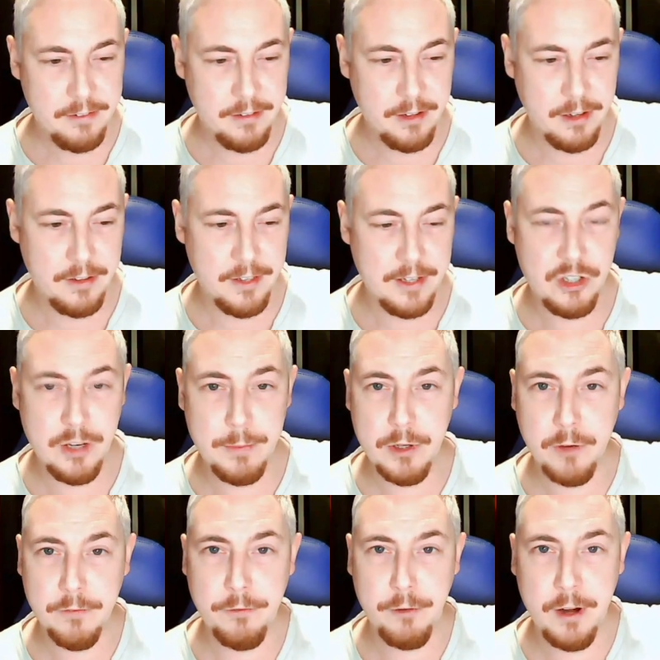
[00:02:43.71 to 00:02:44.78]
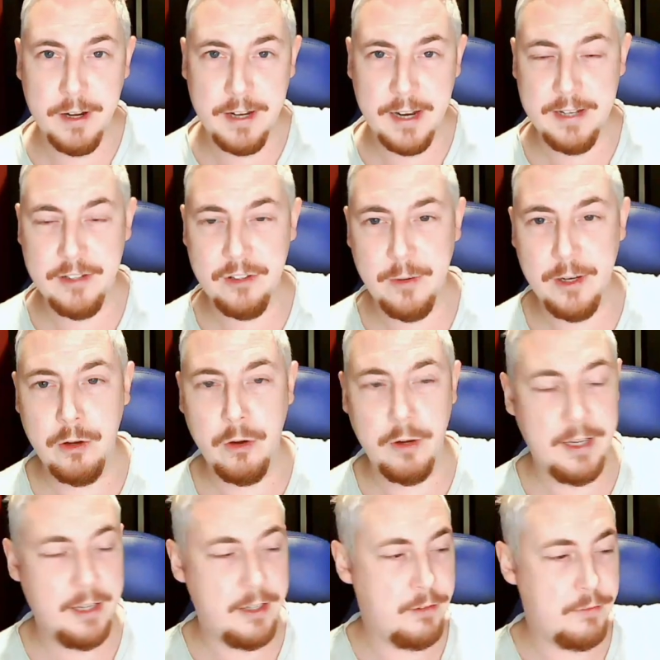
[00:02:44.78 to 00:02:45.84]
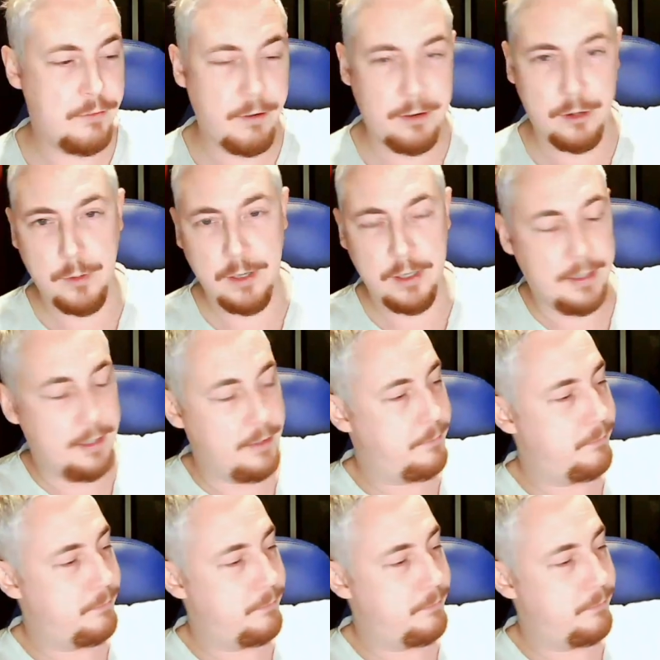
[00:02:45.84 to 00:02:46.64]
Uh, they shipped it on Friday, so it got here very quickly.